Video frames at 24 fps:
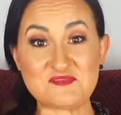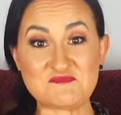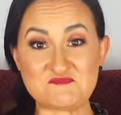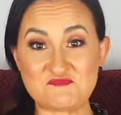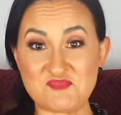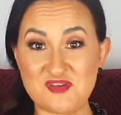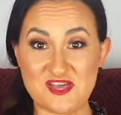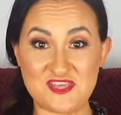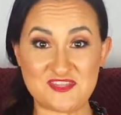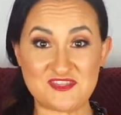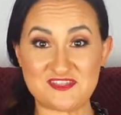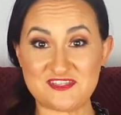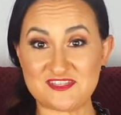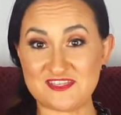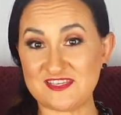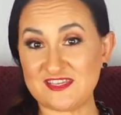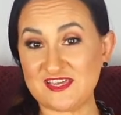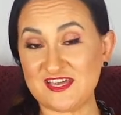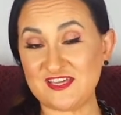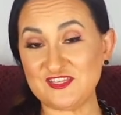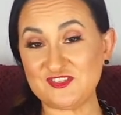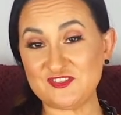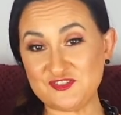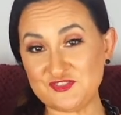But
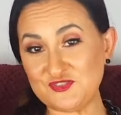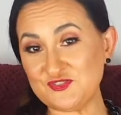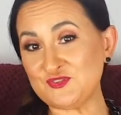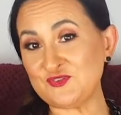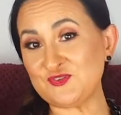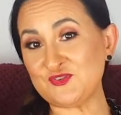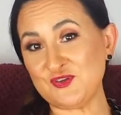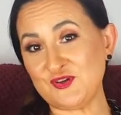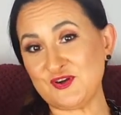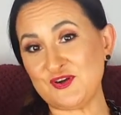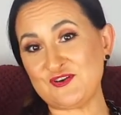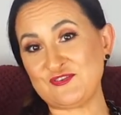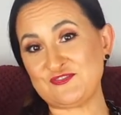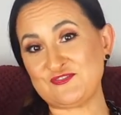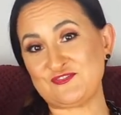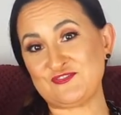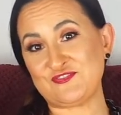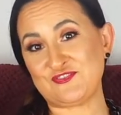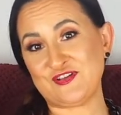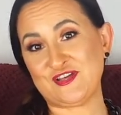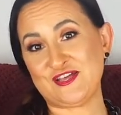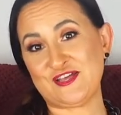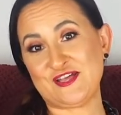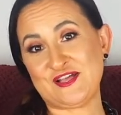I do love
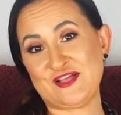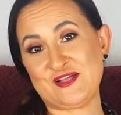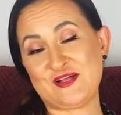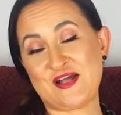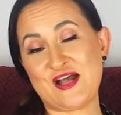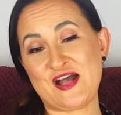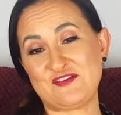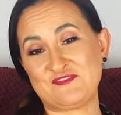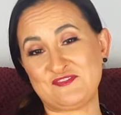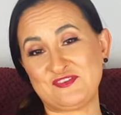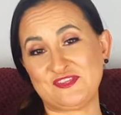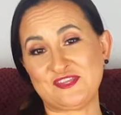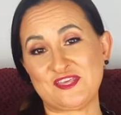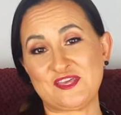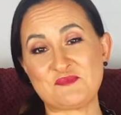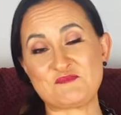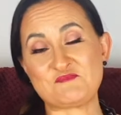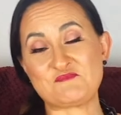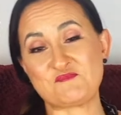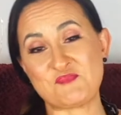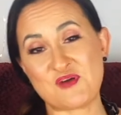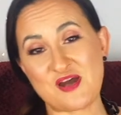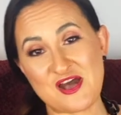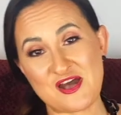having like a
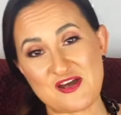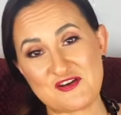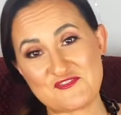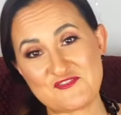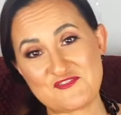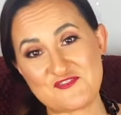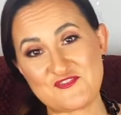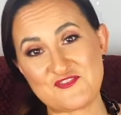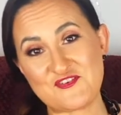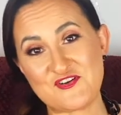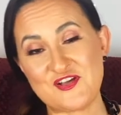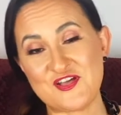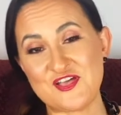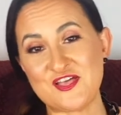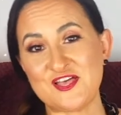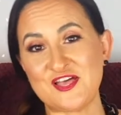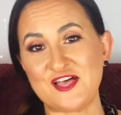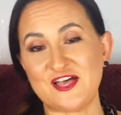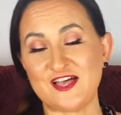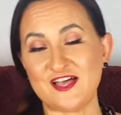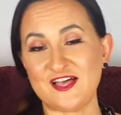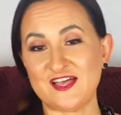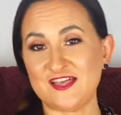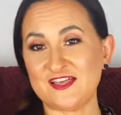bath,
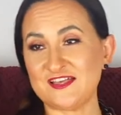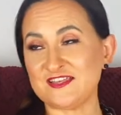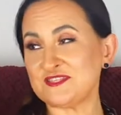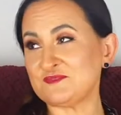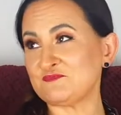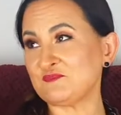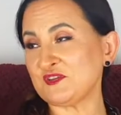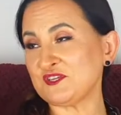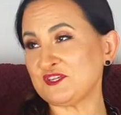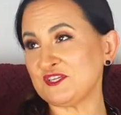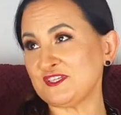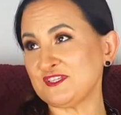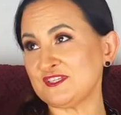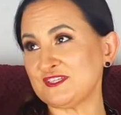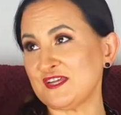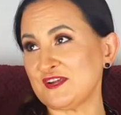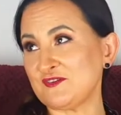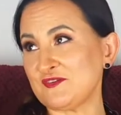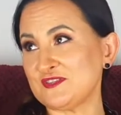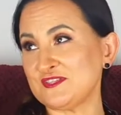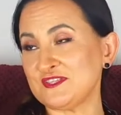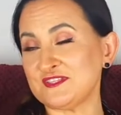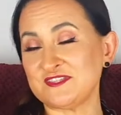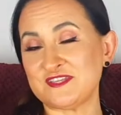especially
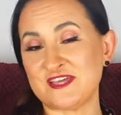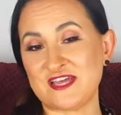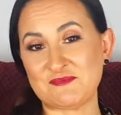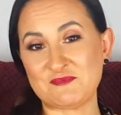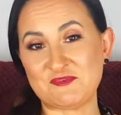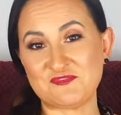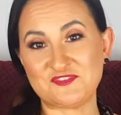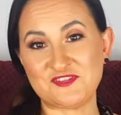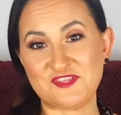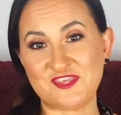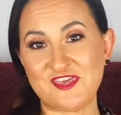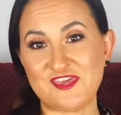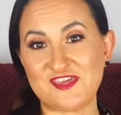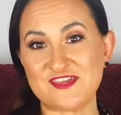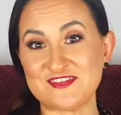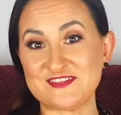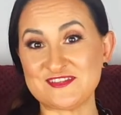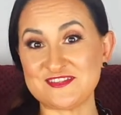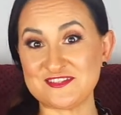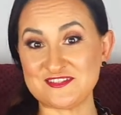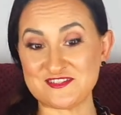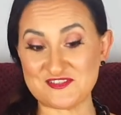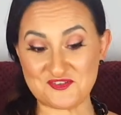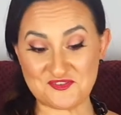around the time of the year.
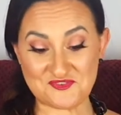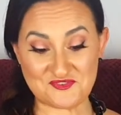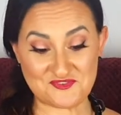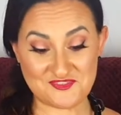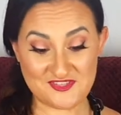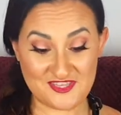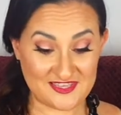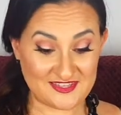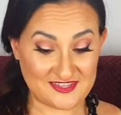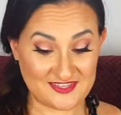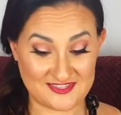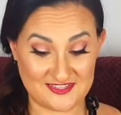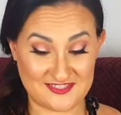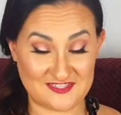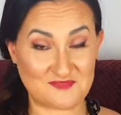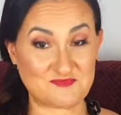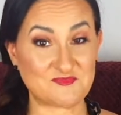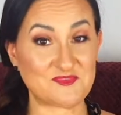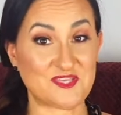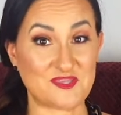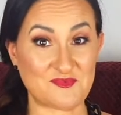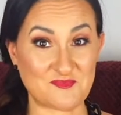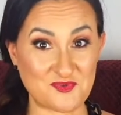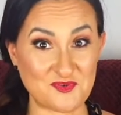So yeah, that's
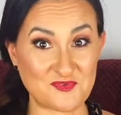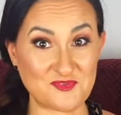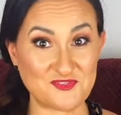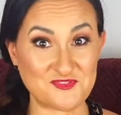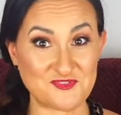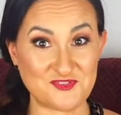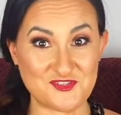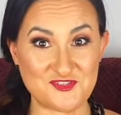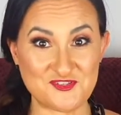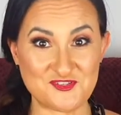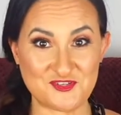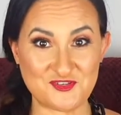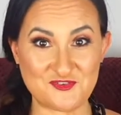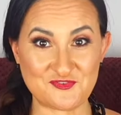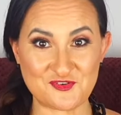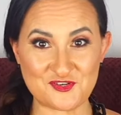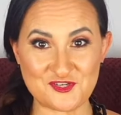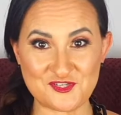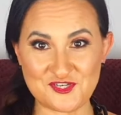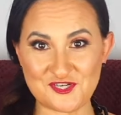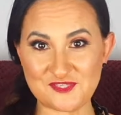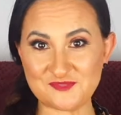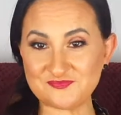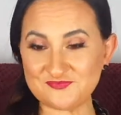something I'm going to enjoy for
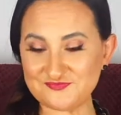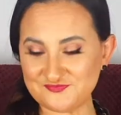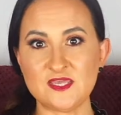sure.